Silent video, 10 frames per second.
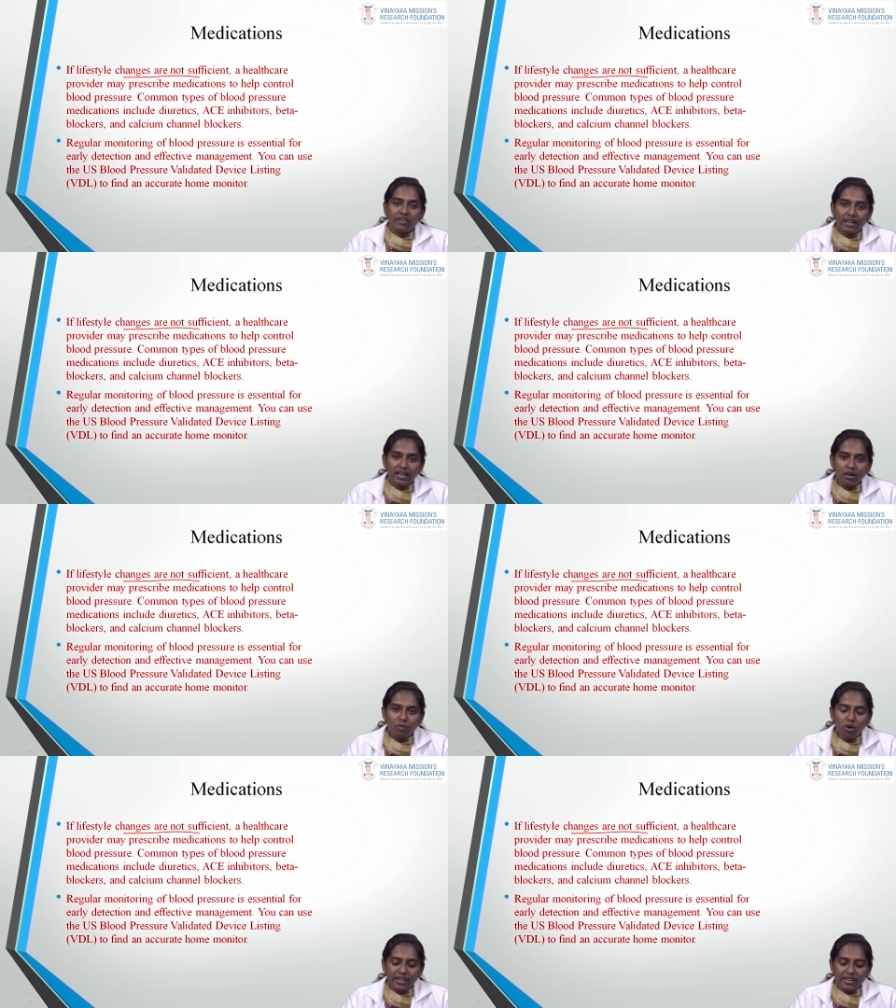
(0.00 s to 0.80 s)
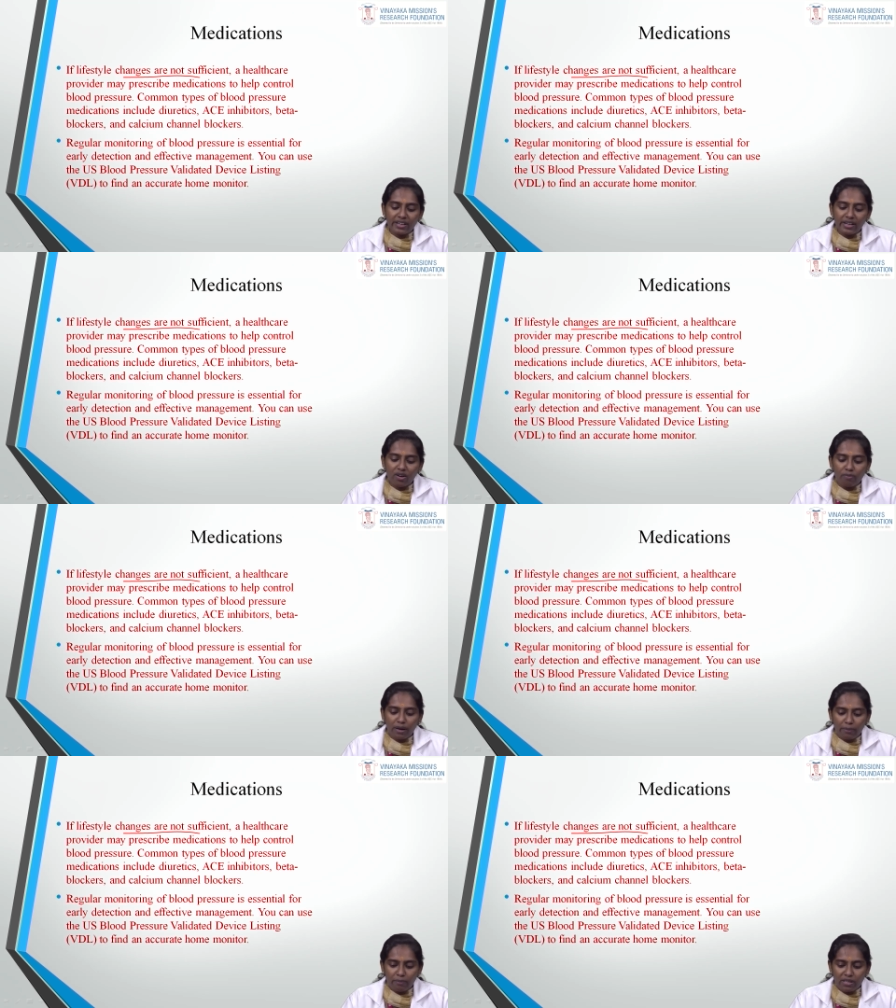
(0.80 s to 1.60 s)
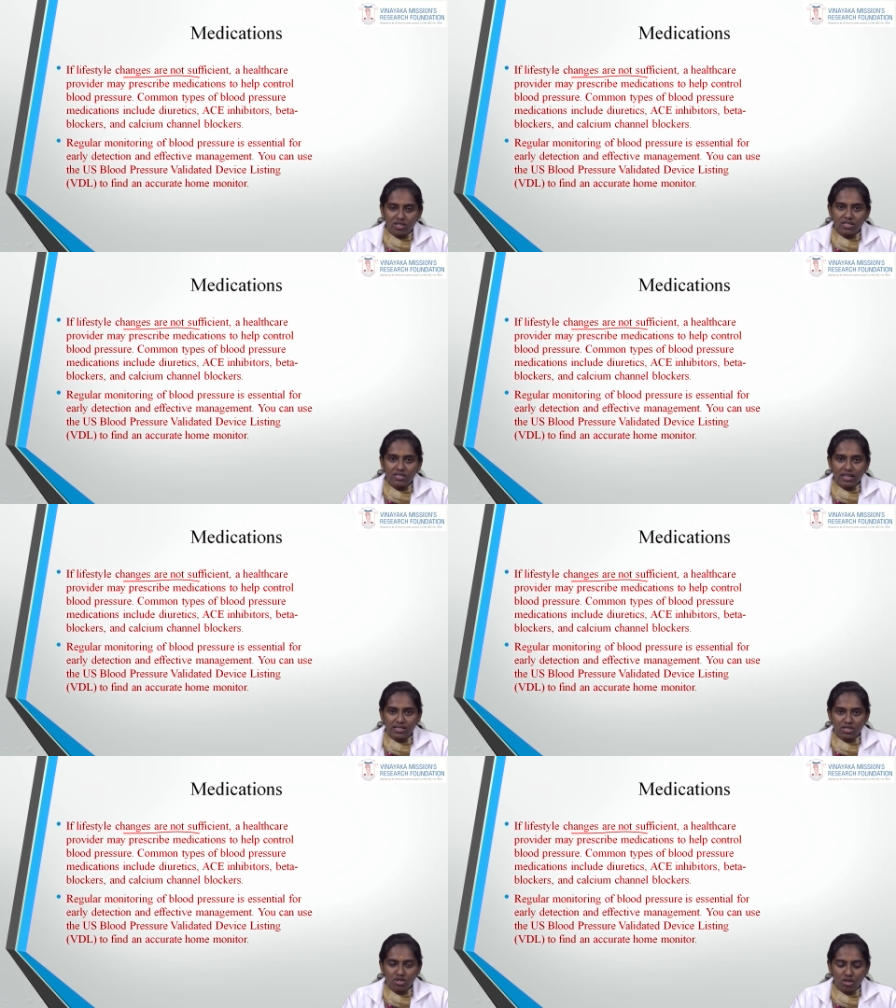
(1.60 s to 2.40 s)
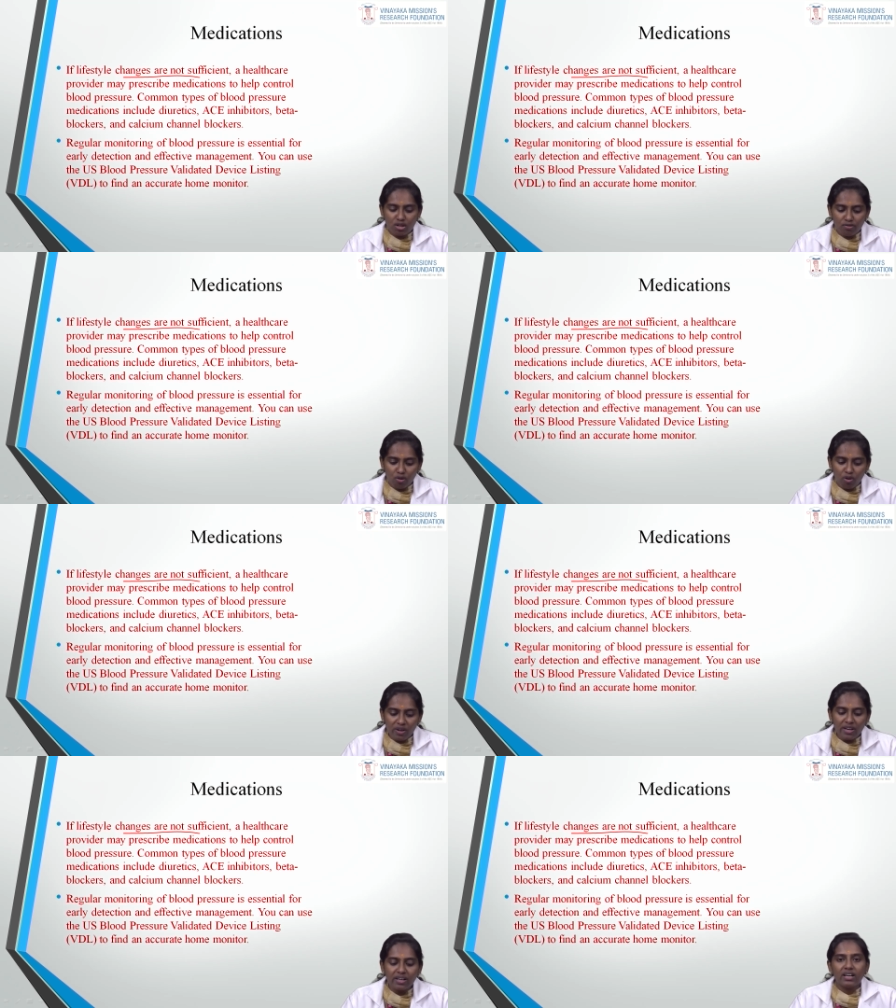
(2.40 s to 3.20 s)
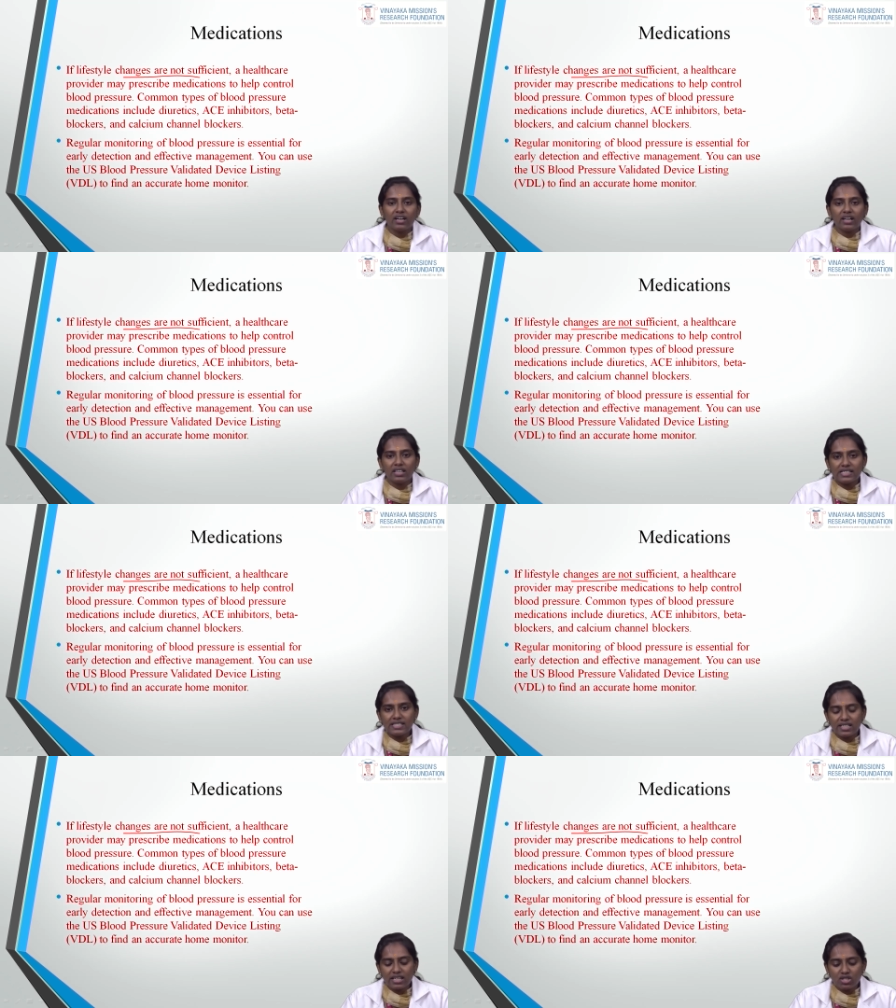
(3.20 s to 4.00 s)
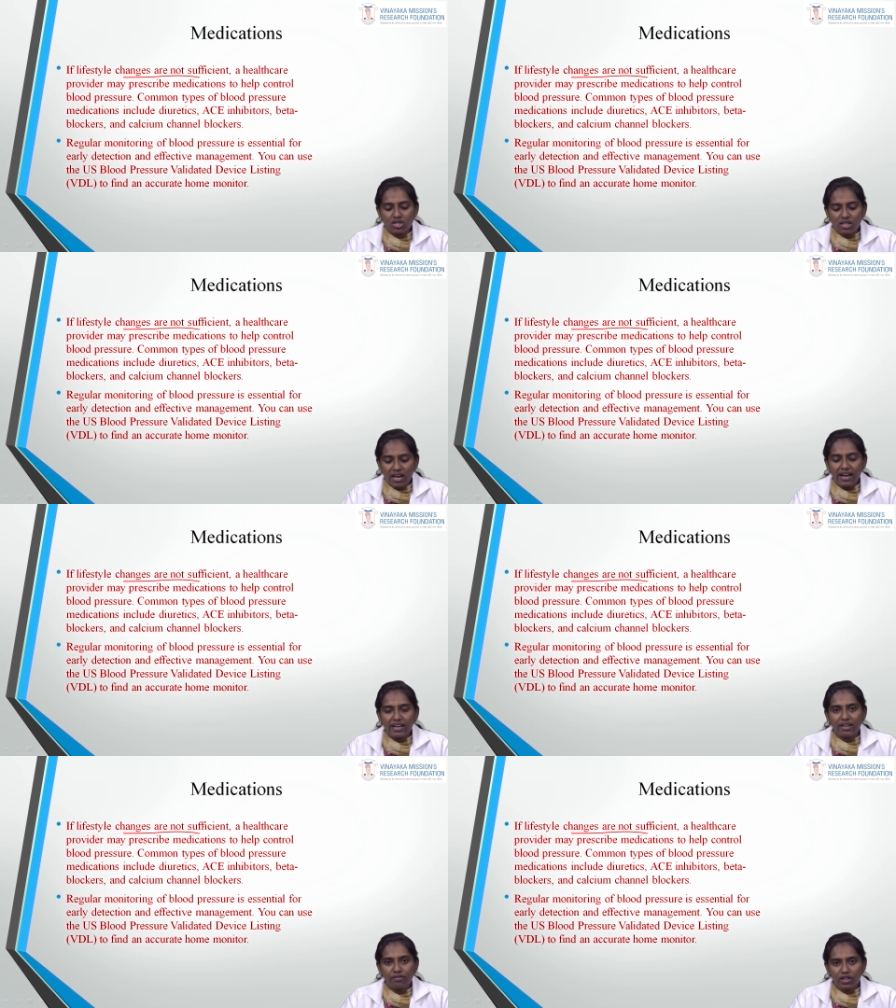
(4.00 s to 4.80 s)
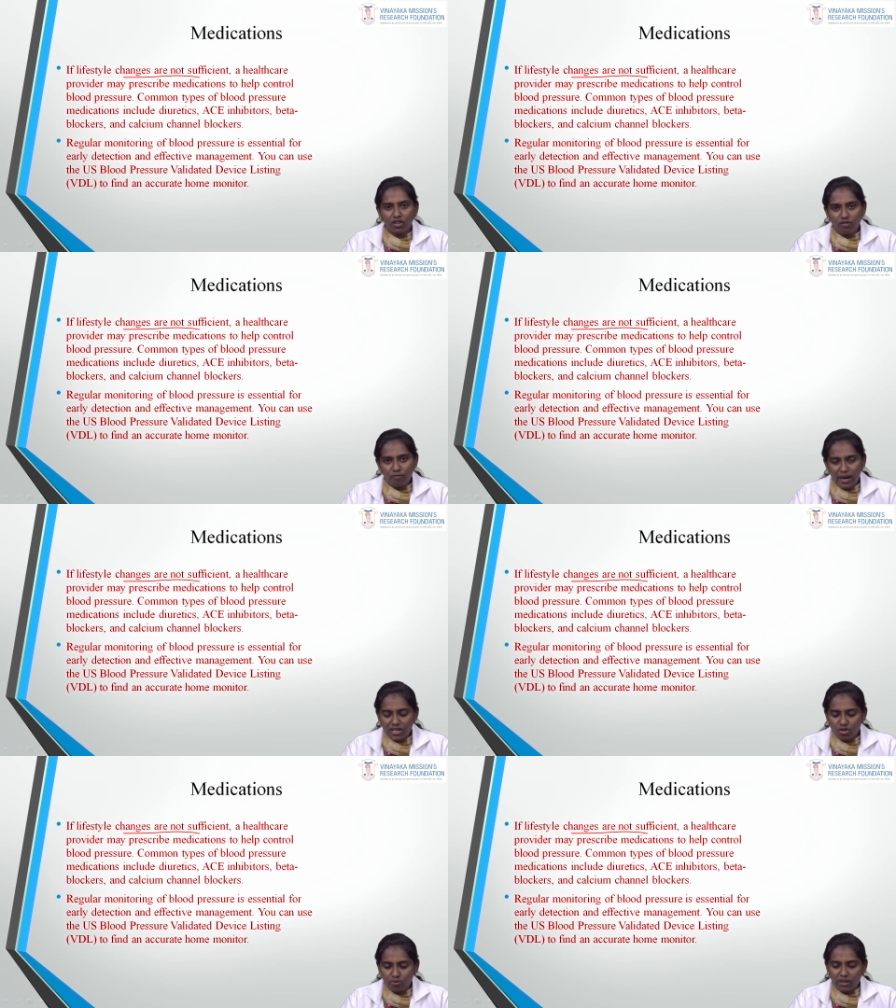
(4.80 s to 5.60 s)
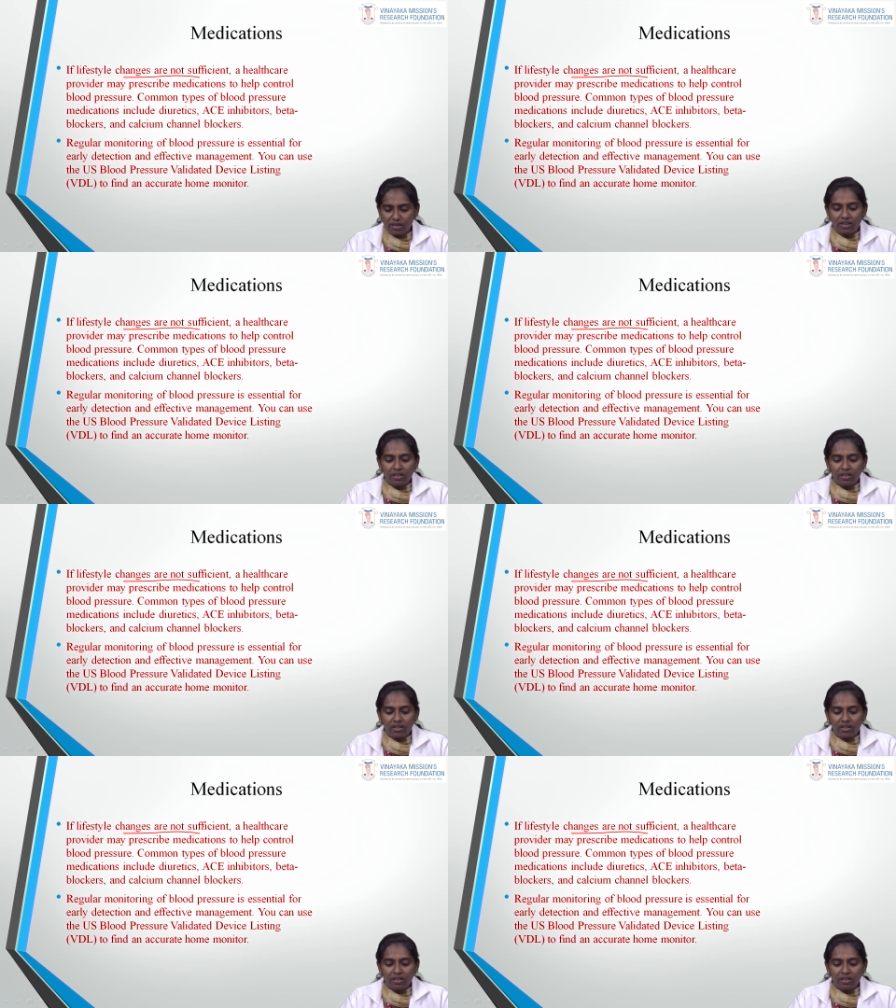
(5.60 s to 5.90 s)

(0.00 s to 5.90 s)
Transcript: Regular monitoring of blood pressure is essential for early detection and effective management.